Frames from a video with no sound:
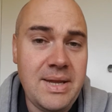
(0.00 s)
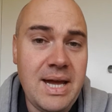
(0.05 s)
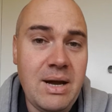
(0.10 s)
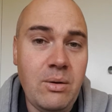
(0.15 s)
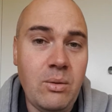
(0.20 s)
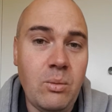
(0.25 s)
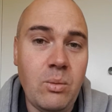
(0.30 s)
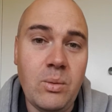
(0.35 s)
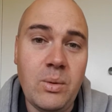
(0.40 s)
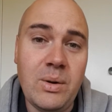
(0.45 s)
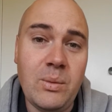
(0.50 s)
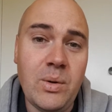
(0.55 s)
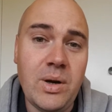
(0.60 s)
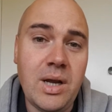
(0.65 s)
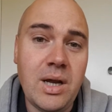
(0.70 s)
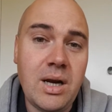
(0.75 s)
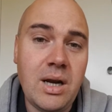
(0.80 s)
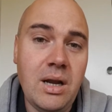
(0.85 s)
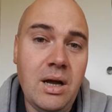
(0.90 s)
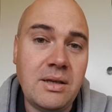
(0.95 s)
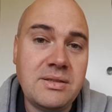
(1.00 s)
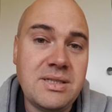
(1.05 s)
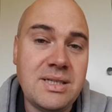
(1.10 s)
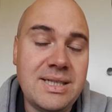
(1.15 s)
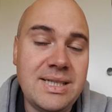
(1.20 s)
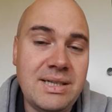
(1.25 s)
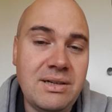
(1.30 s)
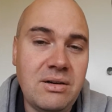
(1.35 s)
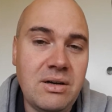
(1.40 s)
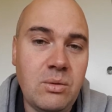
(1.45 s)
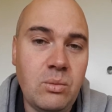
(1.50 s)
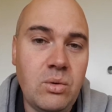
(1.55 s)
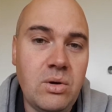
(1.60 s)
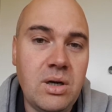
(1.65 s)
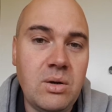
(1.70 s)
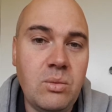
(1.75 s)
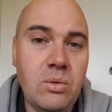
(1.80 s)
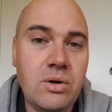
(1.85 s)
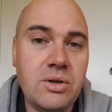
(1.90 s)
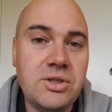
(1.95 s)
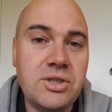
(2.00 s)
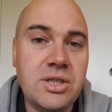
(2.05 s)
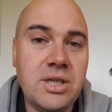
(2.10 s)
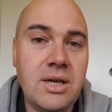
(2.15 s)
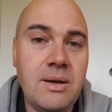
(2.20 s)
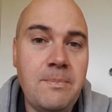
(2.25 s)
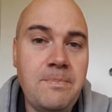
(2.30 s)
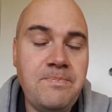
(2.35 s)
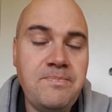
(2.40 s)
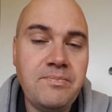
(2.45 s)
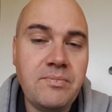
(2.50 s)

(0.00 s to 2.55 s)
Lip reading: now on, when I class a DIY washer,